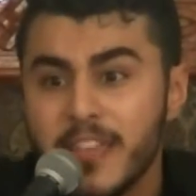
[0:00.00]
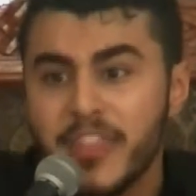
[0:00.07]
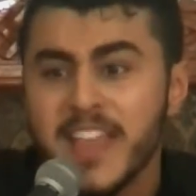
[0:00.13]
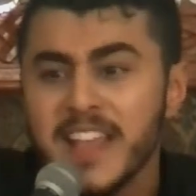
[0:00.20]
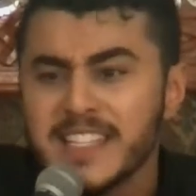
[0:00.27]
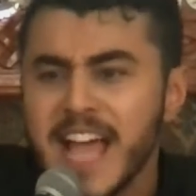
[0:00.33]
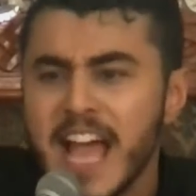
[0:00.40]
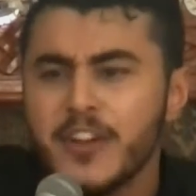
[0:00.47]

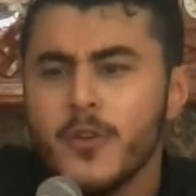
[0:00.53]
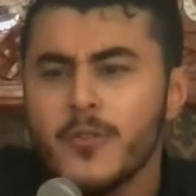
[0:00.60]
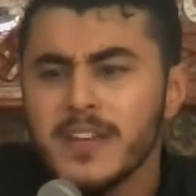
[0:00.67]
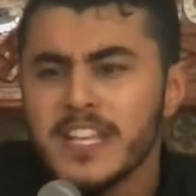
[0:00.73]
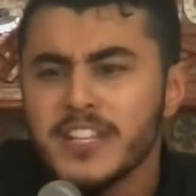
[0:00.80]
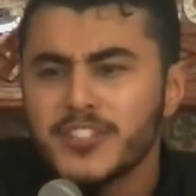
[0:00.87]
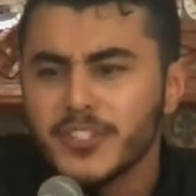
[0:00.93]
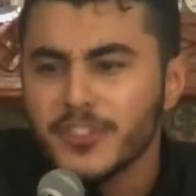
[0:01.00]
thinks, I don't
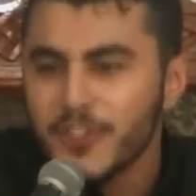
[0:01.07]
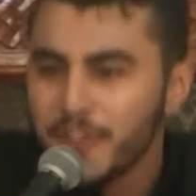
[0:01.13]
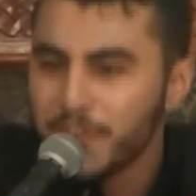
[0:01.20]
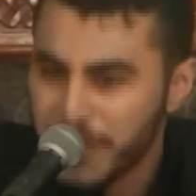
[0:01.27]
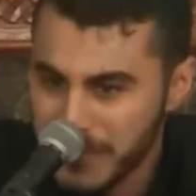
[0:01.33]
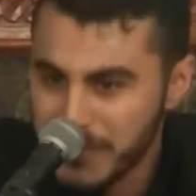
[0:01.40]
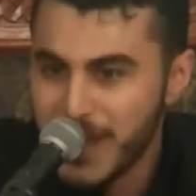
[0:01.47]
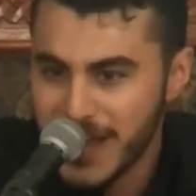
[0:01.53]
need to learn
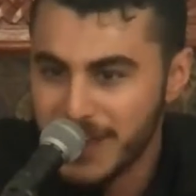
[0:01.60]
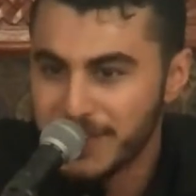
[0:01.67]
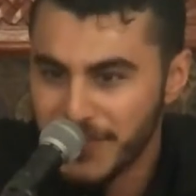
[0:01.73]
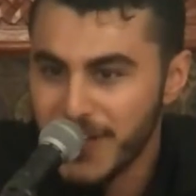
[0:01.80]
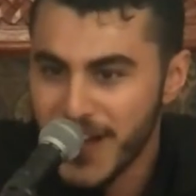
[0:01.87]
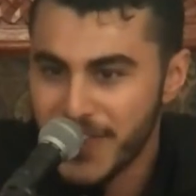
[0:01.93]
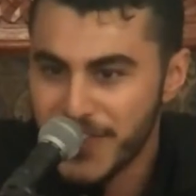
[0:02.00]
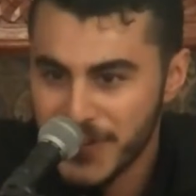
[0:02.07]
from my
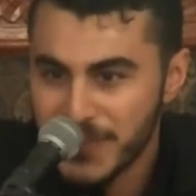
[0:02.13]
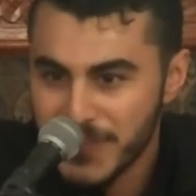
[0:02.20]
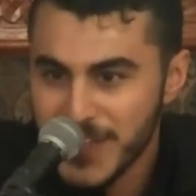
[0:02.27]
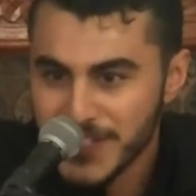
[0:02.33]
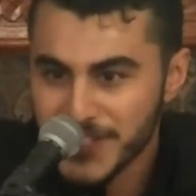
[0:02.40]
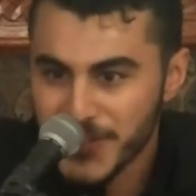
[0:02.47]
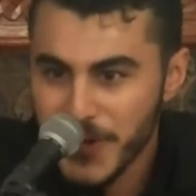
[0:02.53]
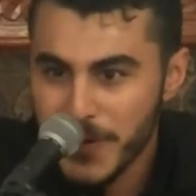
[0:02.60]
father.
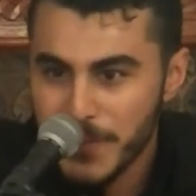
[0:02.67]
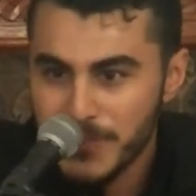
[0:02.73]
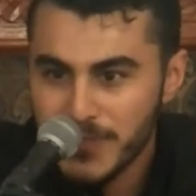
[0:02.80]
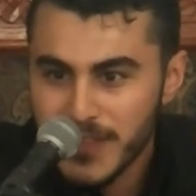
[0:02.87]
Yes or no?